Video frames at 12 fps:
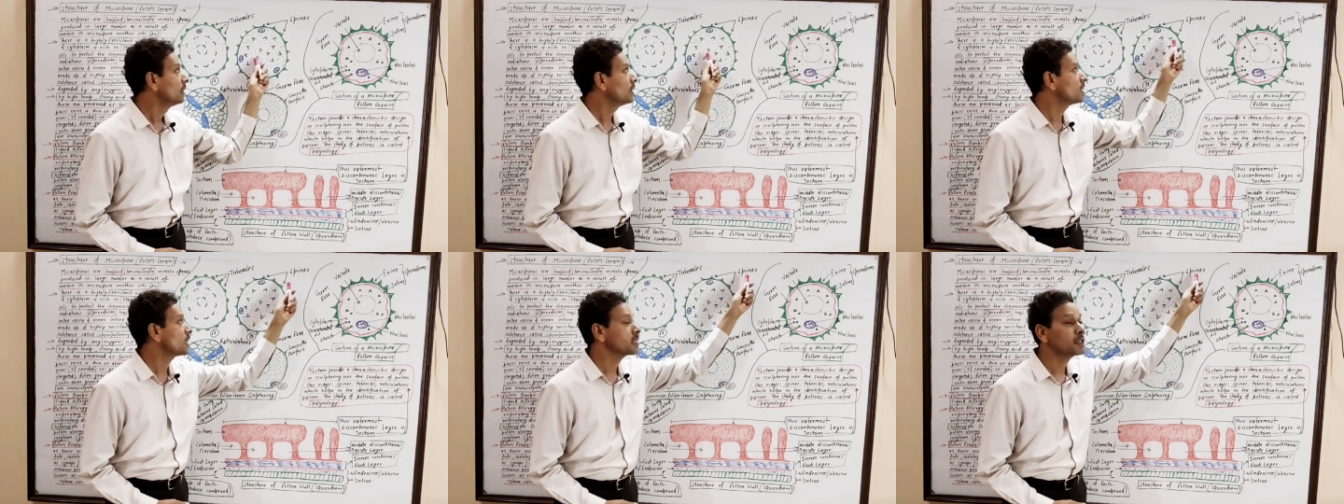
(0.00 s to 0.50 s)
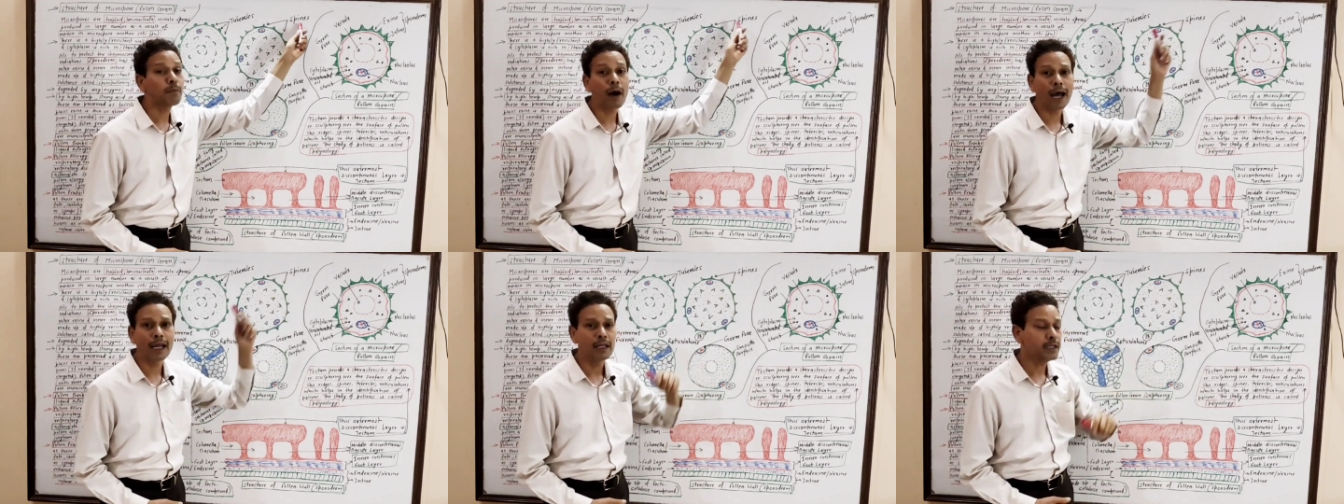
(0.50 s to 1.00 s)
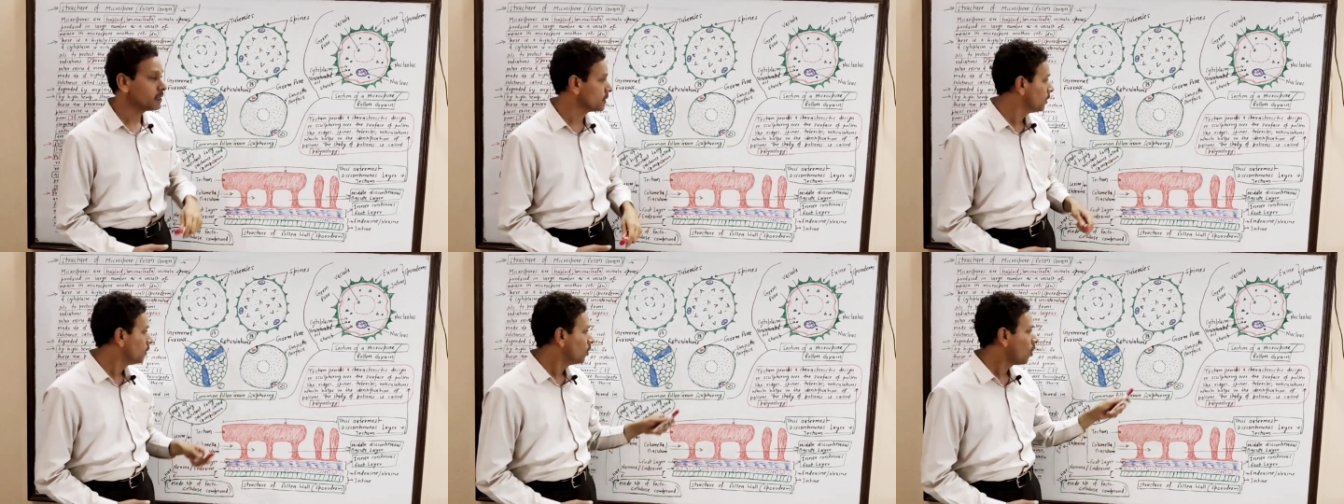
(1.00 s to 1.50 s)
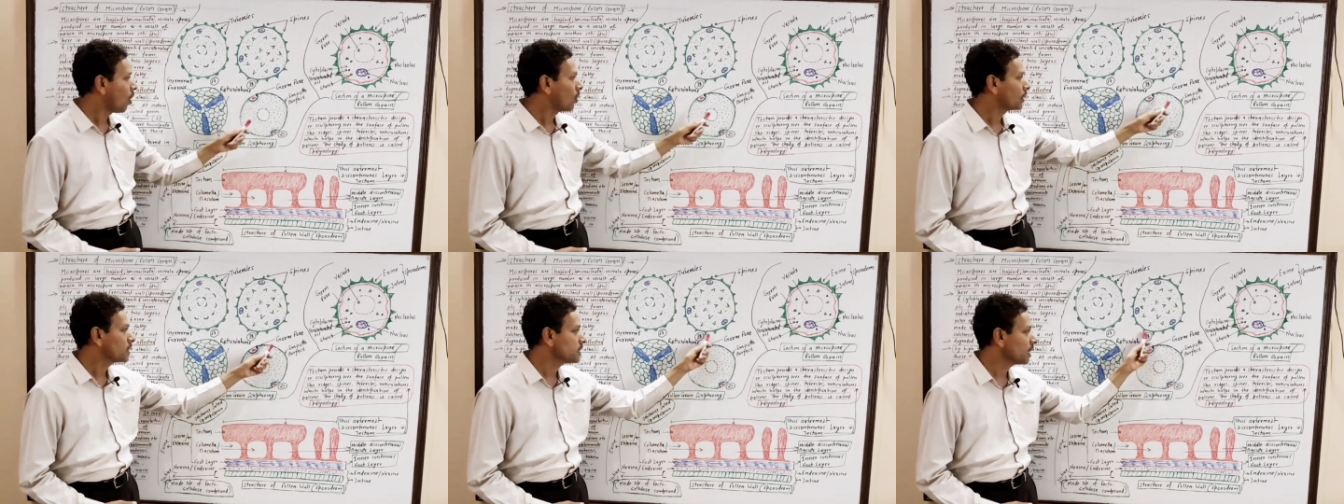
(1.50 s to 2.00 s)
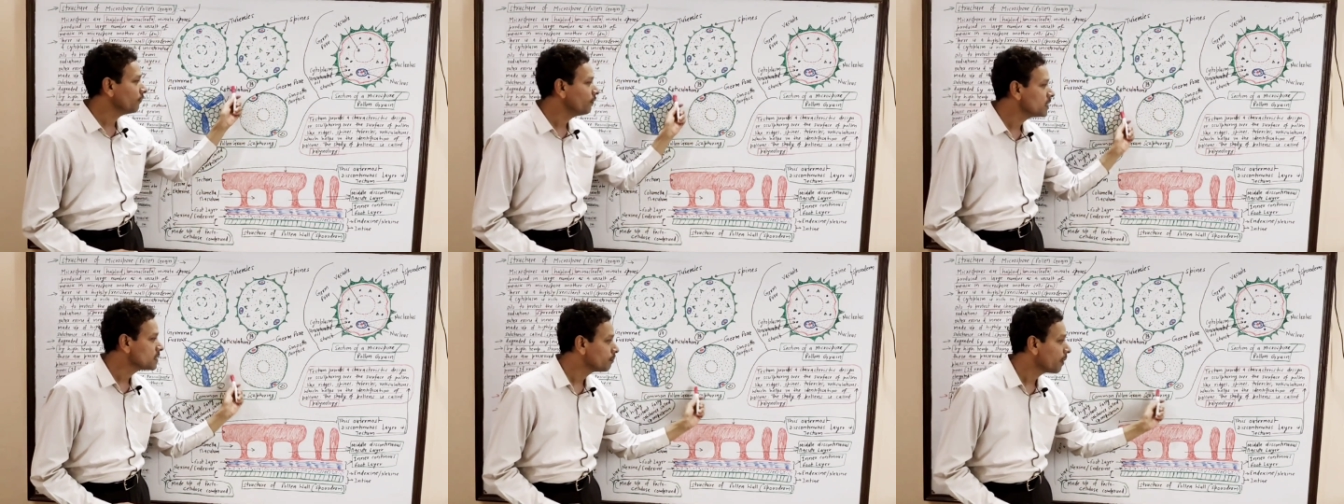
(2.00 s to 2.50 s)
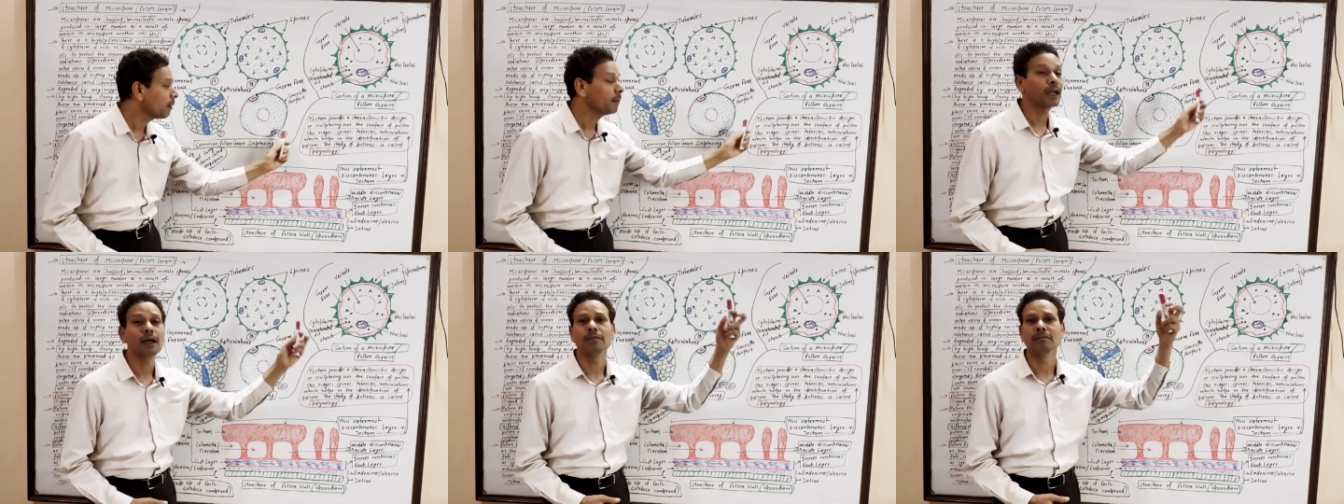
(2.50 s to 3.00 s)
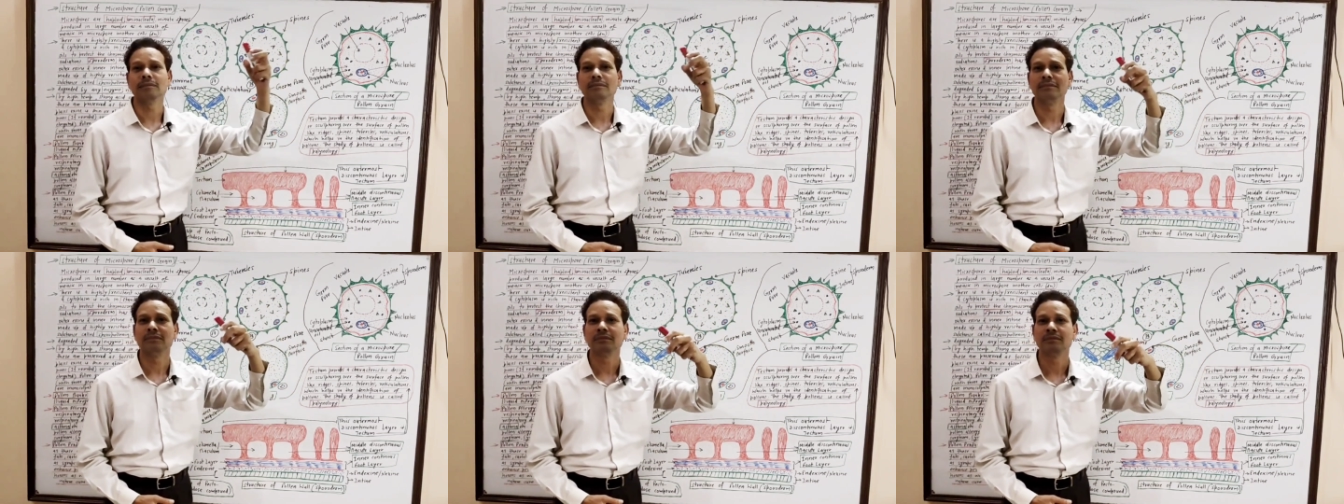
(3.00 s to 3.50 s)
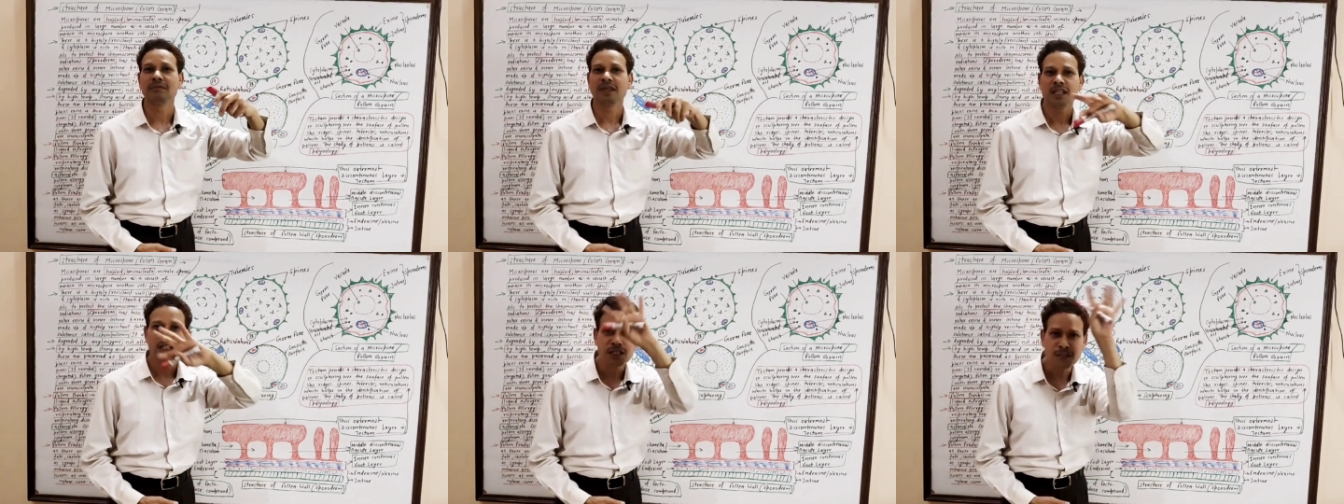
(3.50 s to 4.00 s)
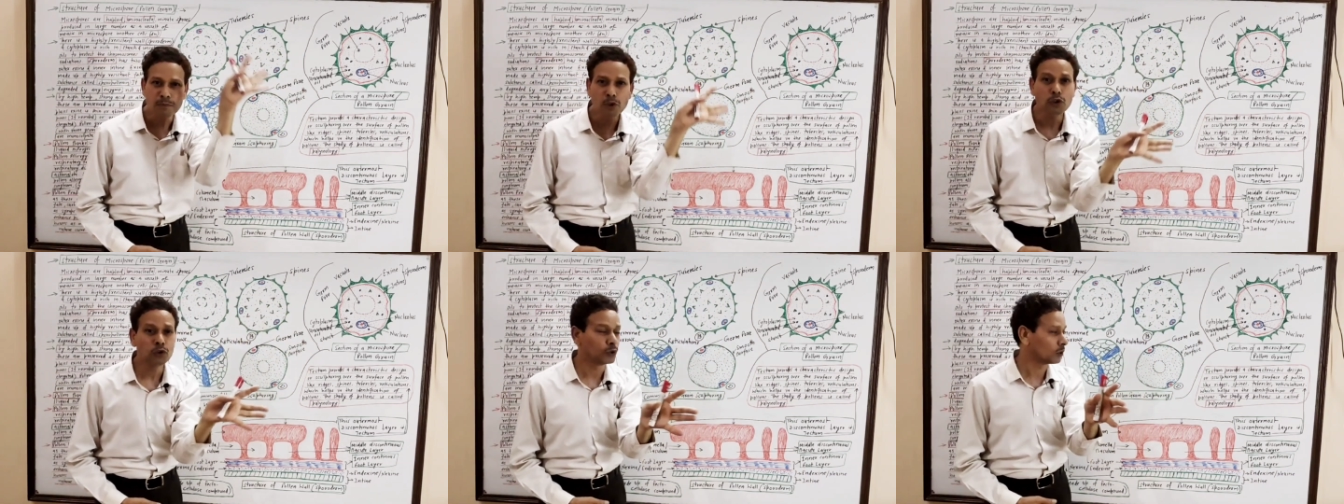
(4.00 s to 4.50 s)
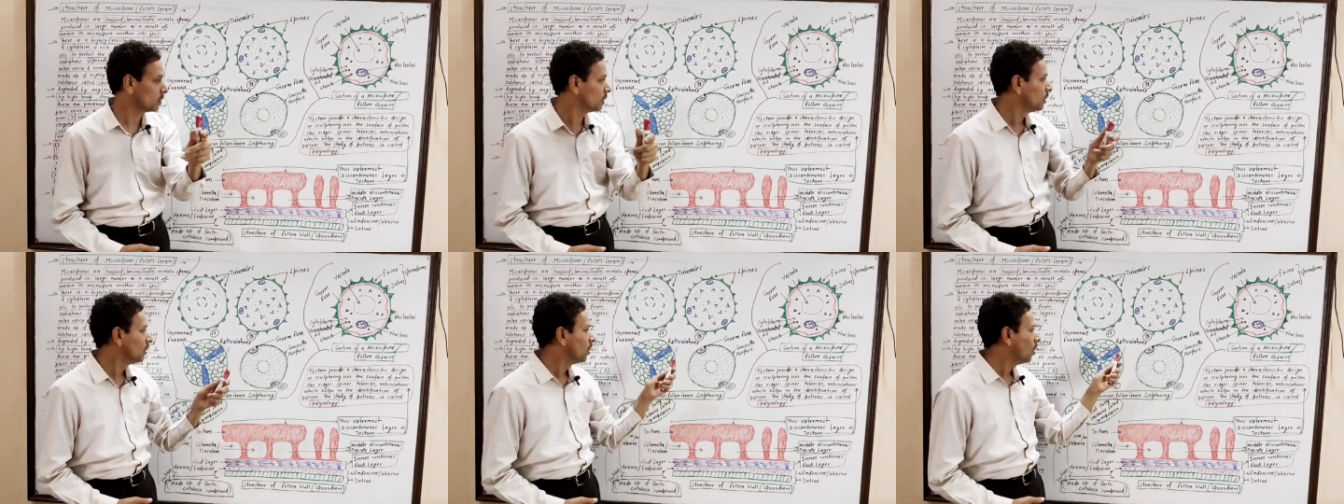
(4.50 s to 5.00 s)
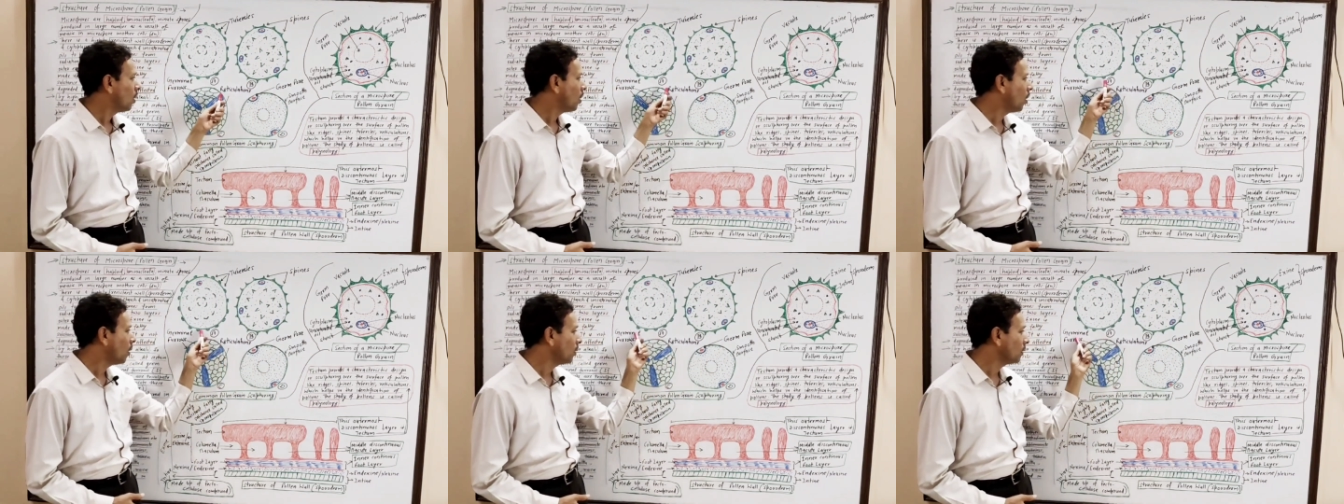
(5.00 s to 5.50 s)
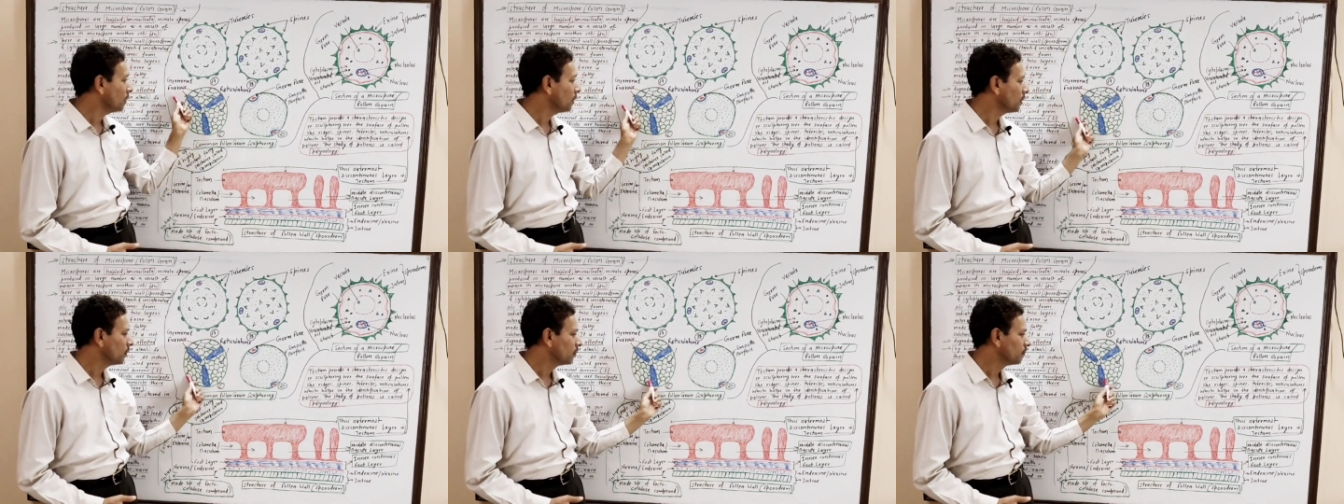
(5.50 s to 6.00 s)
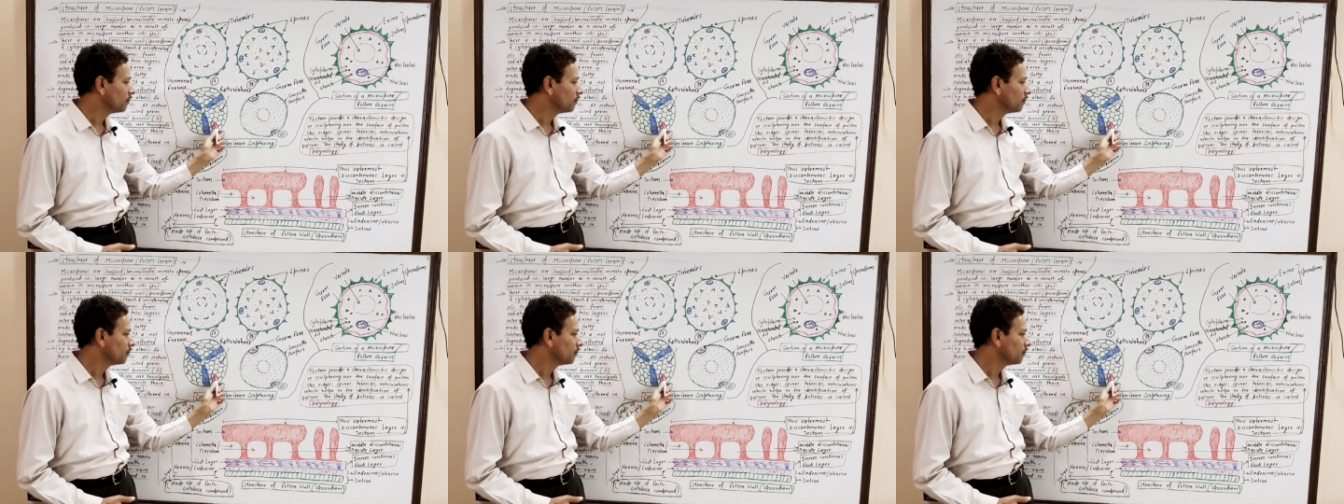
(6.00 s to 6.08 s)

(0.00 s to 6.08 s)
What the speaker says: These are spines, or the surface may become smooth, or